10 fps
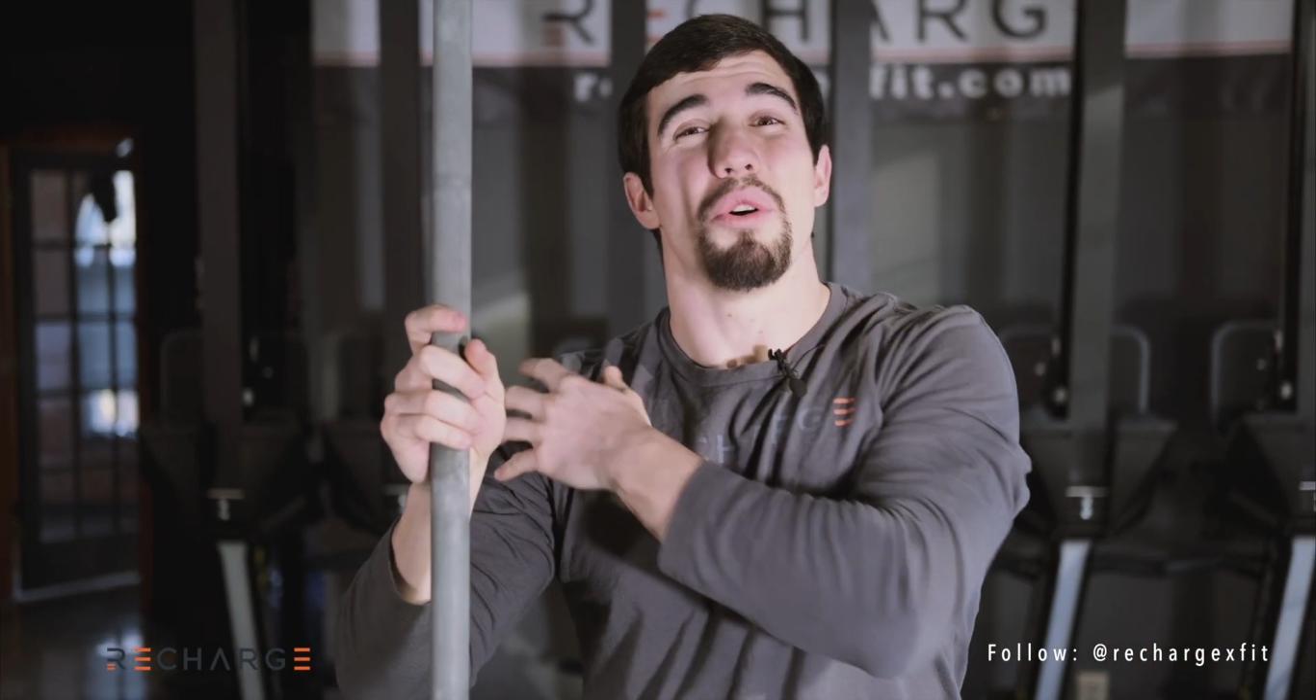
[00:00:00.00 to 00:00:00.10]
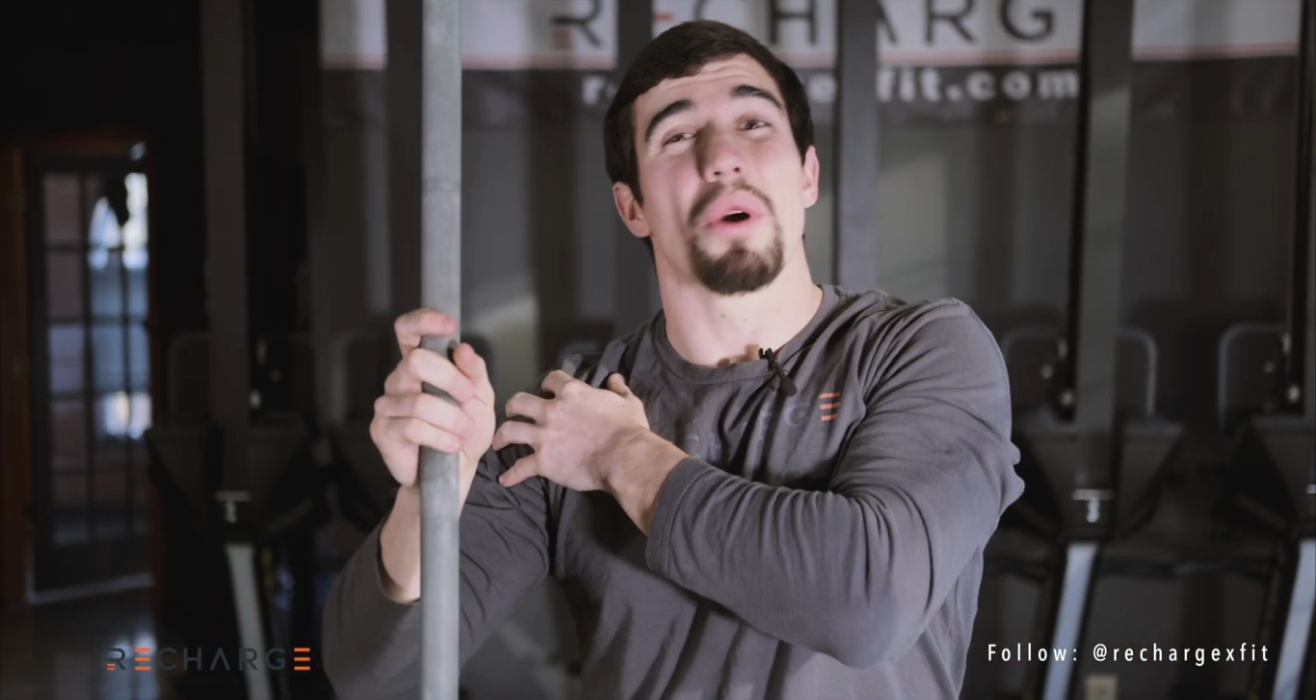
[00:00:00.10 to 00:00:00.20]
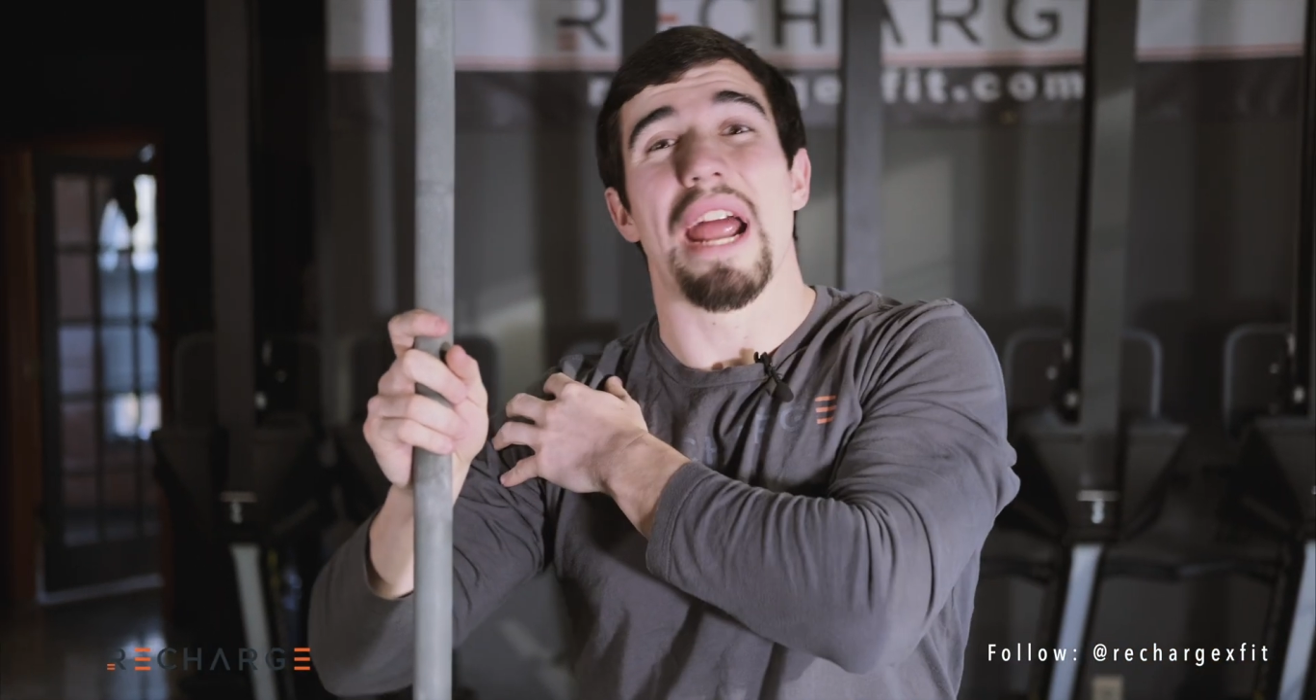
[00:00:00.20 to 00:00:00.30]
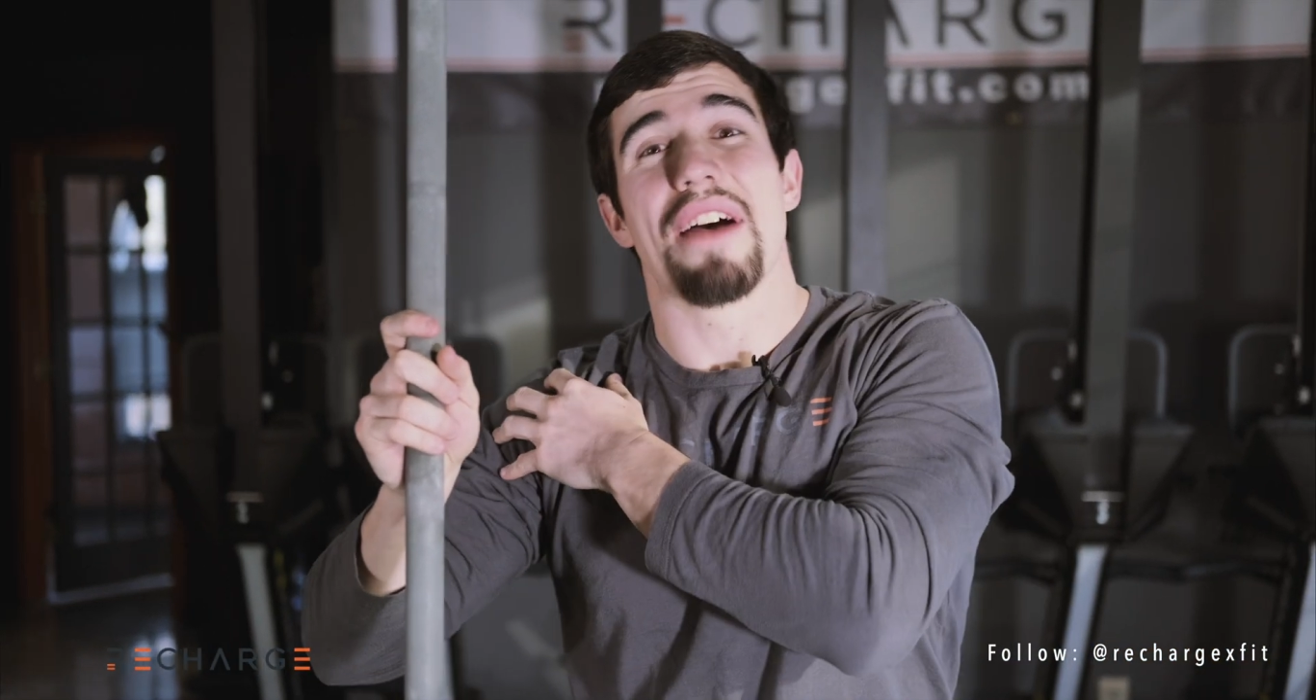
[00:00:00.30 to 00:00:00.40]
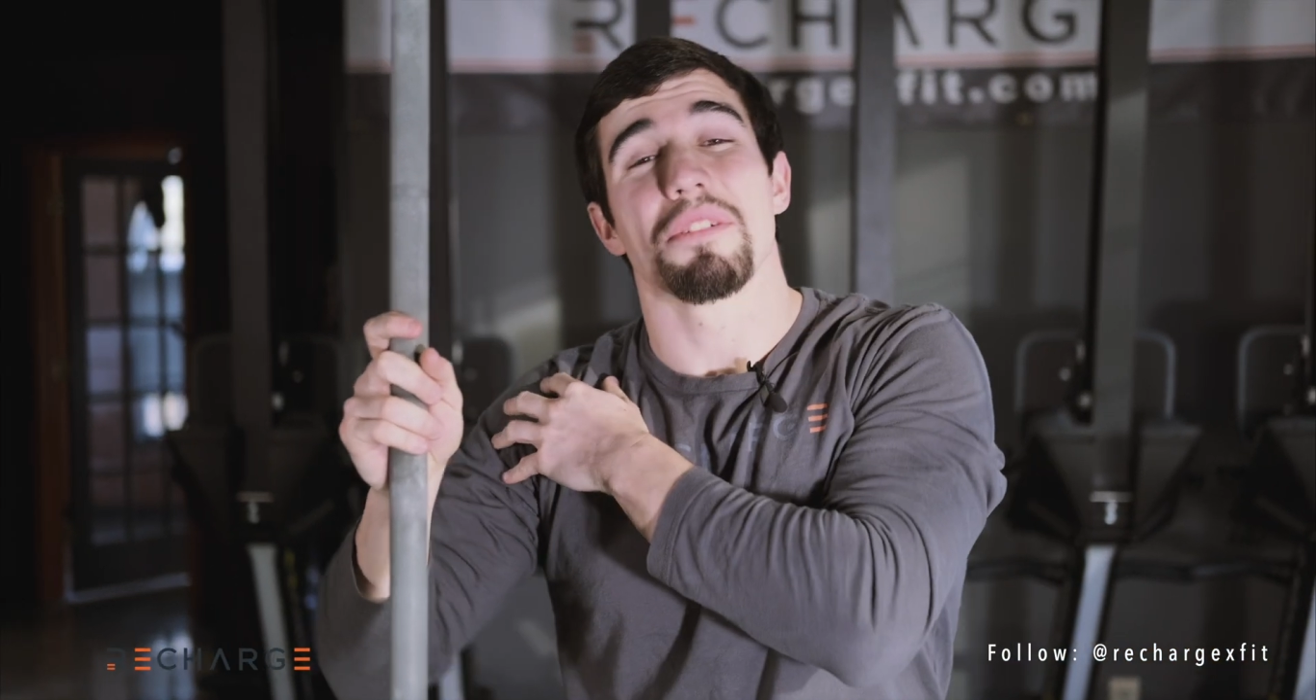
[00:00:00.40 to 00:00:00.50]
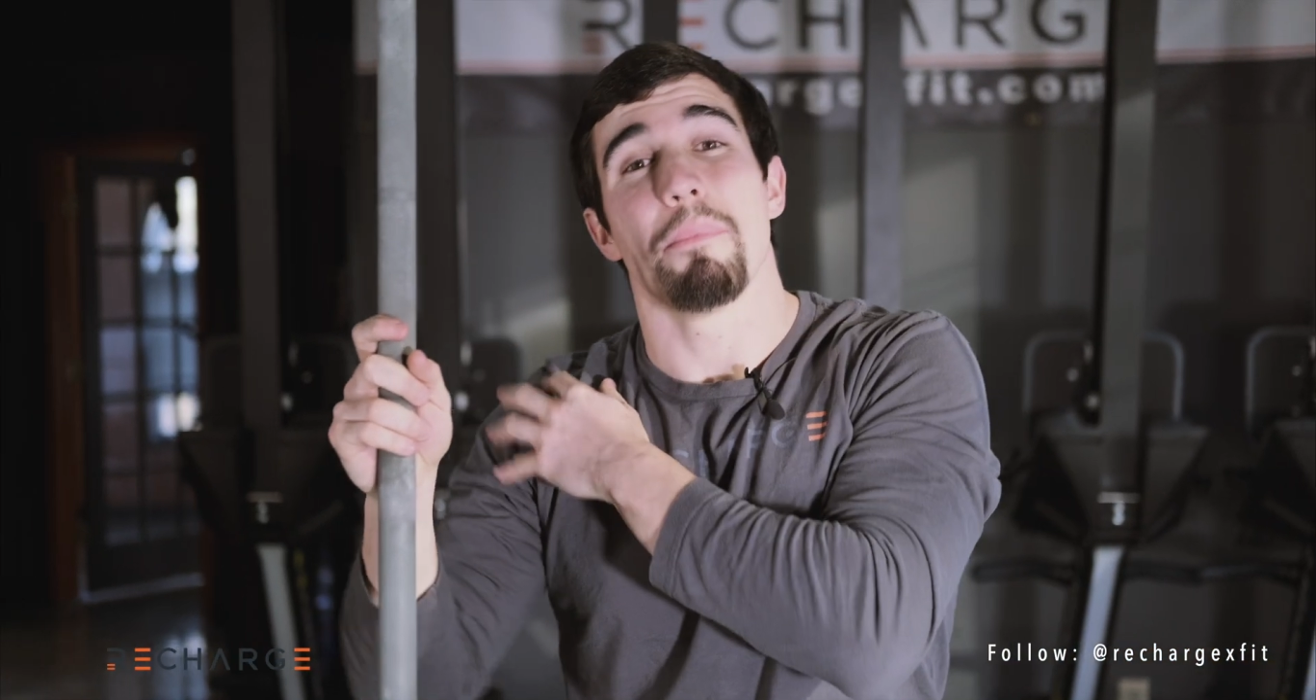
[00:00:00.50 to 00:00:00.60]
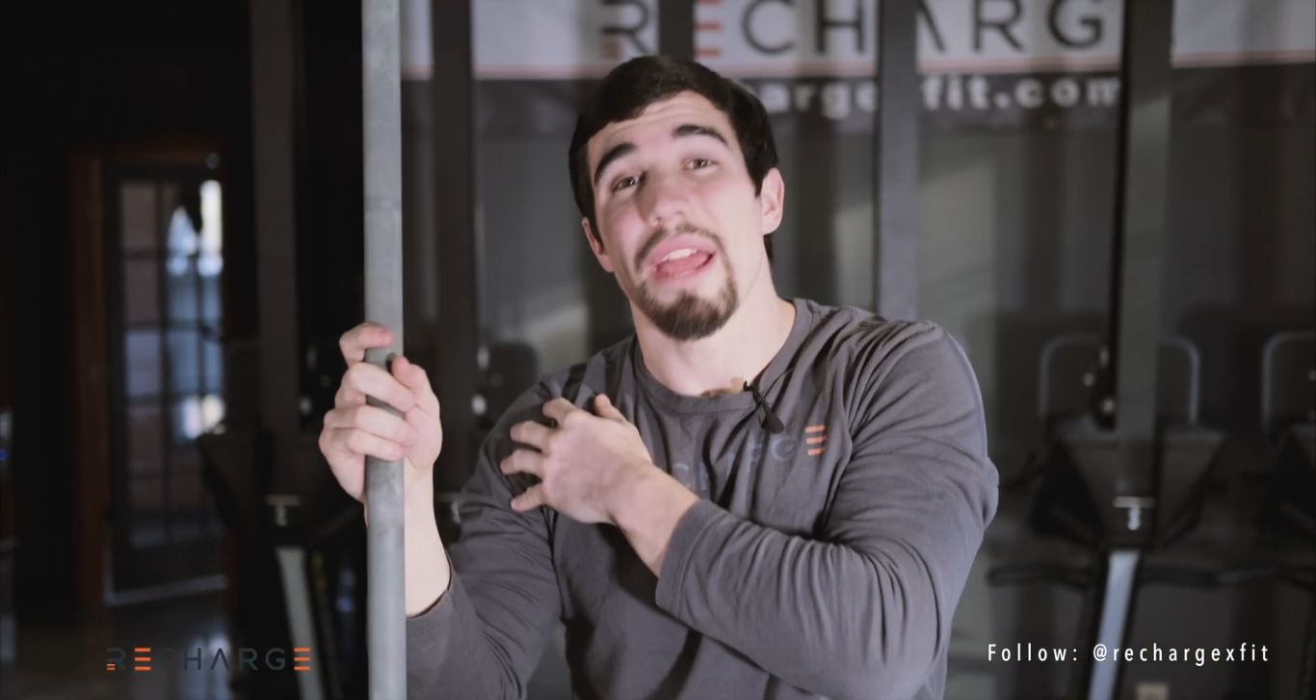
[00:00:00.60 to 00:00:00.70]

or have some